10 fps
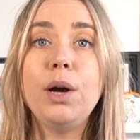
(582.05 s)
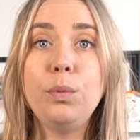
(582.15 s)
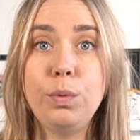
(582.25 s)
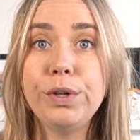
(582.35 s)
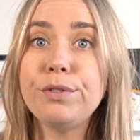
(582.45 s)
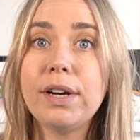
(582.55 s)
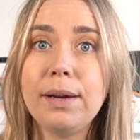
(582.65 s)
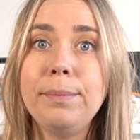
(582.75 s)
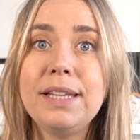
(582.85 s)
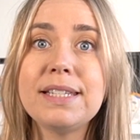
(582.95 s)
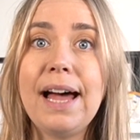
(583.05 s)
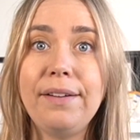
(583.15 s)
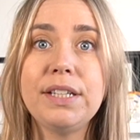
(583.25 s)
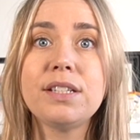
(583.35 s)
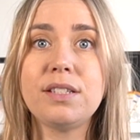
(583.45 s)
I would recommend
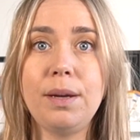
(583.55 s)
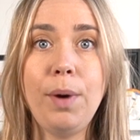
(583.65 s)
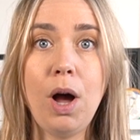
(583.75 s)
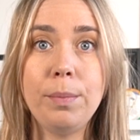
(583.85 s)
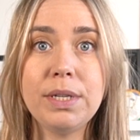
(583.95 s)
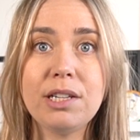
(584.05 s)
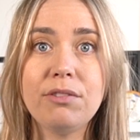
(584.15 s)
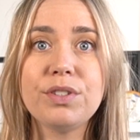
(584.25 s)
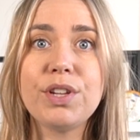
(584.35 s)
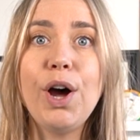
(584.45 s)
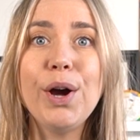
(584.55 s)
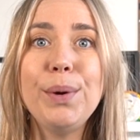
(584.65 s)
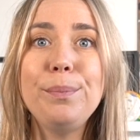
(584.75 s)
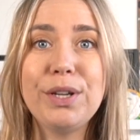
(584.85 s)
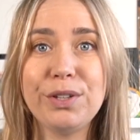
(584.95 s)
having some art materials at
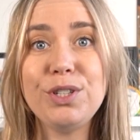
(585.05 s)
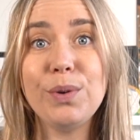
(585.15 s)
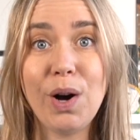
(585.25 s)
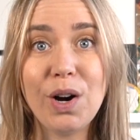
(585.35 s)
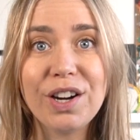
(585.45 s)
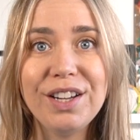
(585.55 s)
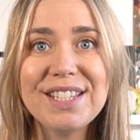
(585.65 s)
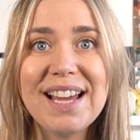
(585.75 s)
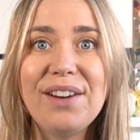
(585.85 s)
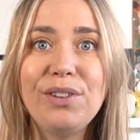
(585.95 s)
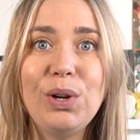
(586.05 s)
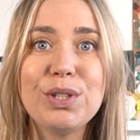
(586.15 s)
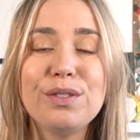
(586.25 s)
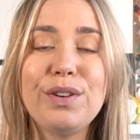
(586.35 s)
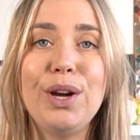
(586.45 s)
home because you are going to have a
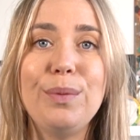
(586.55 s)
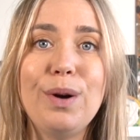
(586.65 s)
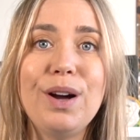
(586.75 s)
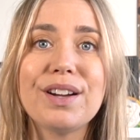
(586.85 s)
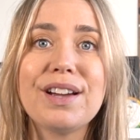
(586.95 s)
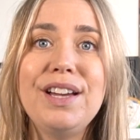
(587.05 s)
lot of homework.